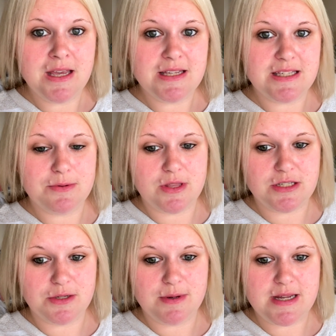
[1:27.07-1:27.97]
see what they're
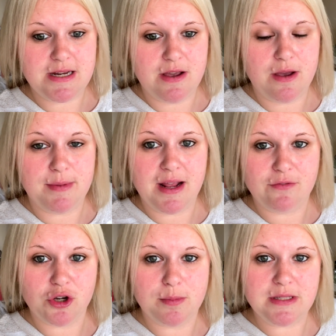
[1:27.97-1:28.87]
doing, and have
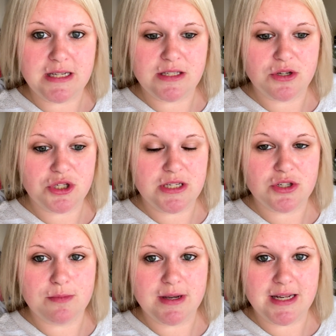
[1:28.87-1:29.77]
a cup of tea. So she's
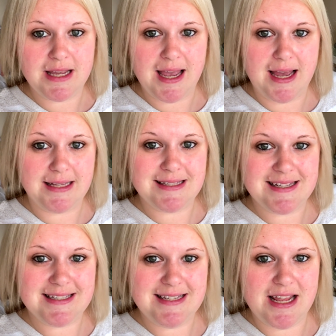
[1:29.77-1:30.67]
coming at
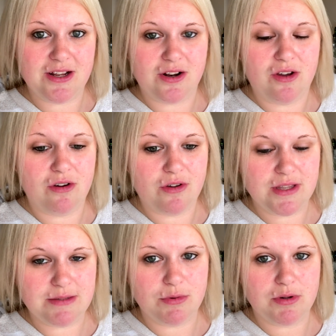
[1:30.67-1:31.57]
10 o'clock
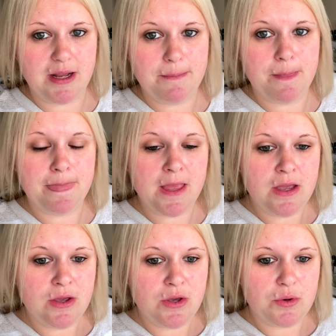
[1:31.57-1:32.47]
this morning.
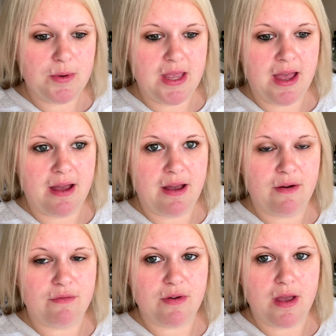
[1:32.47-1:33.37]
We have